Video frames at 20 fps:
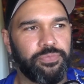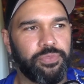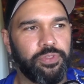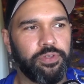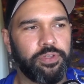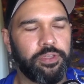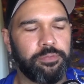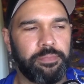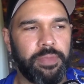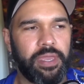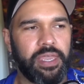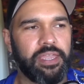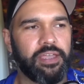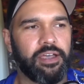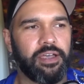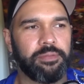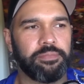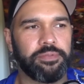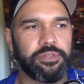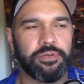Look at me,
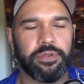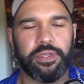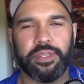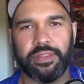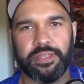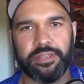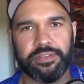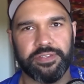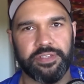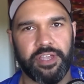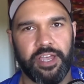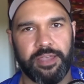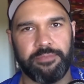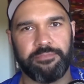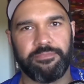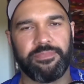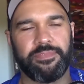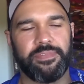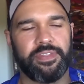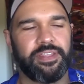I'm doing this.
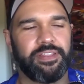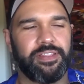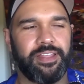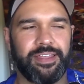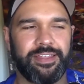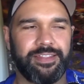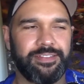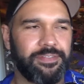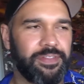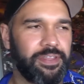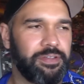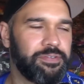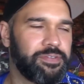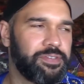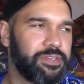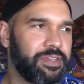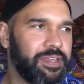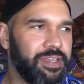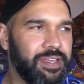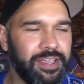I'm like, there
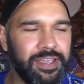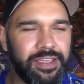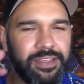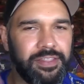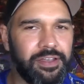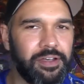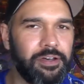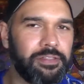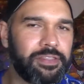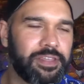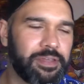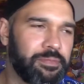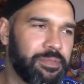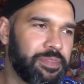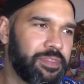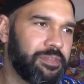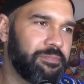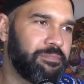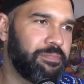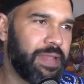was the whole thing
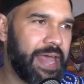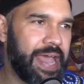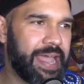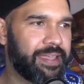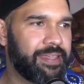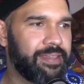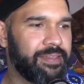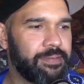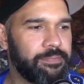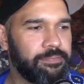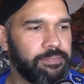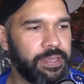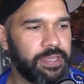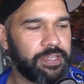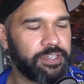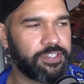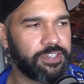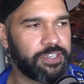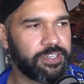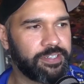with the black
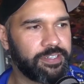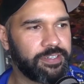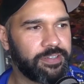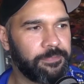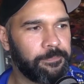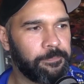picture